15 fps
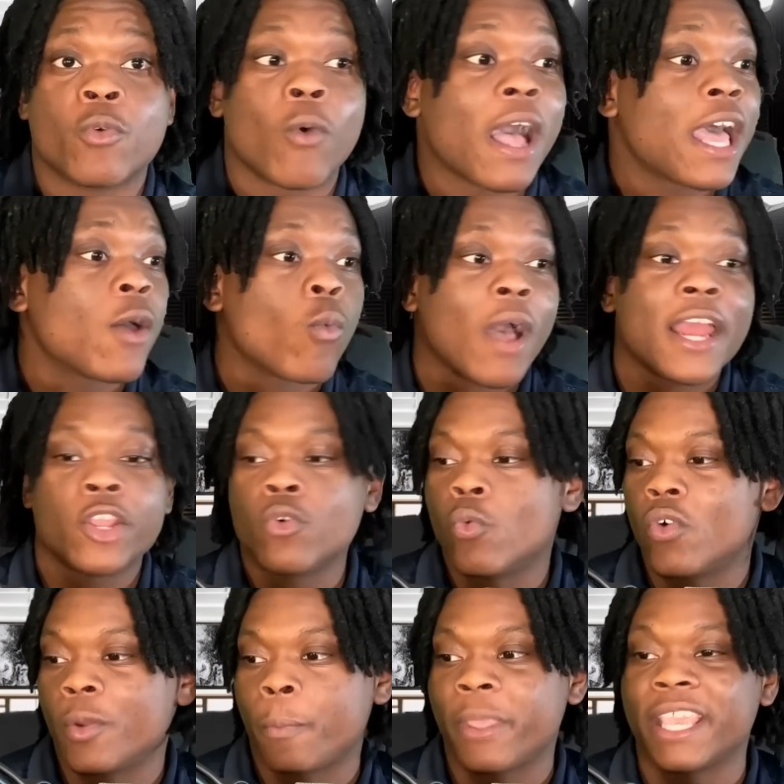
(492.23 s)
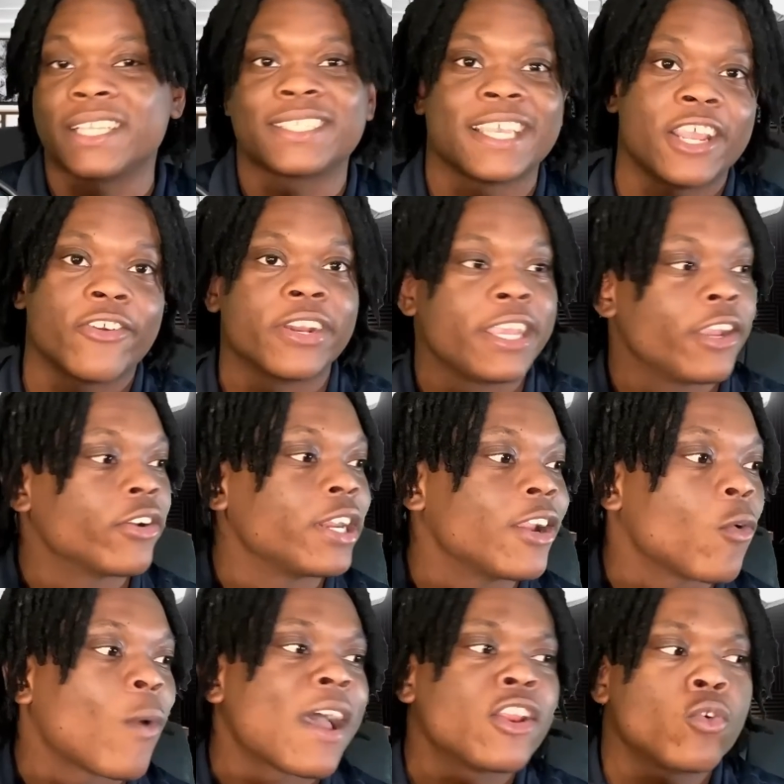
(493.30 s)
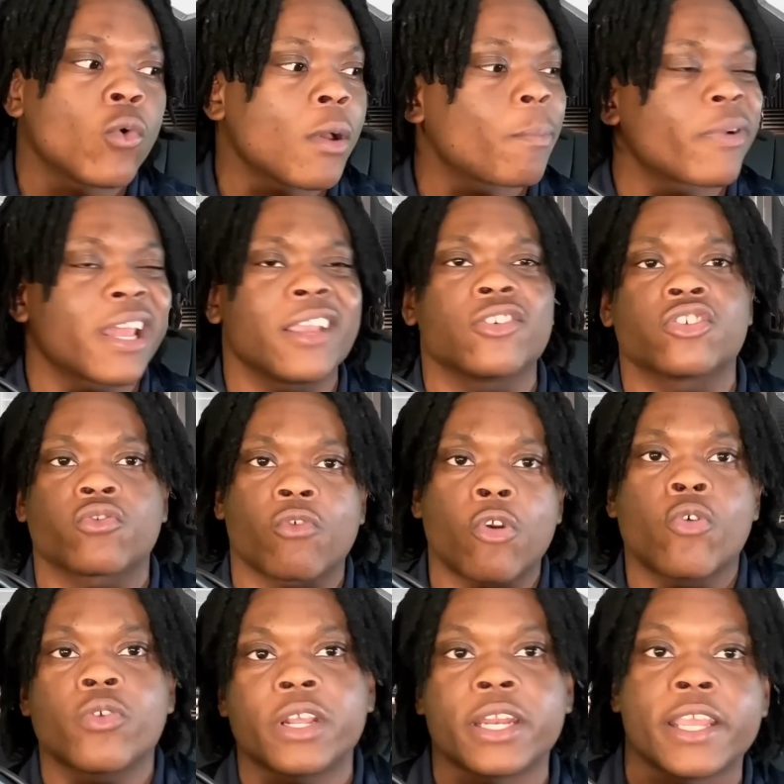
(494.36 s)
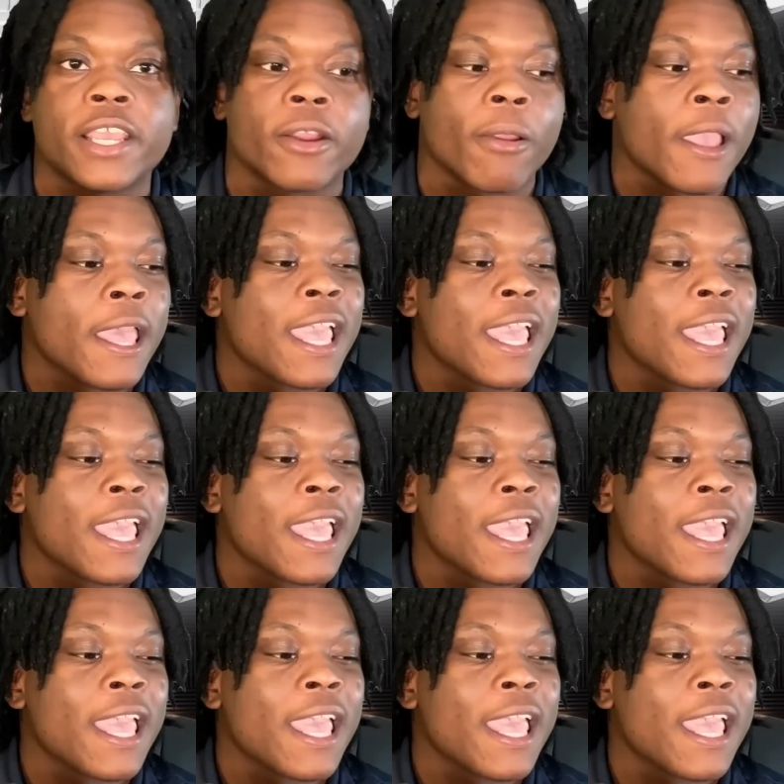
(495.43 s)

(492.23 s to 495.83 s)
Why do you want picks here and here and here? Why do you want players thrown in here?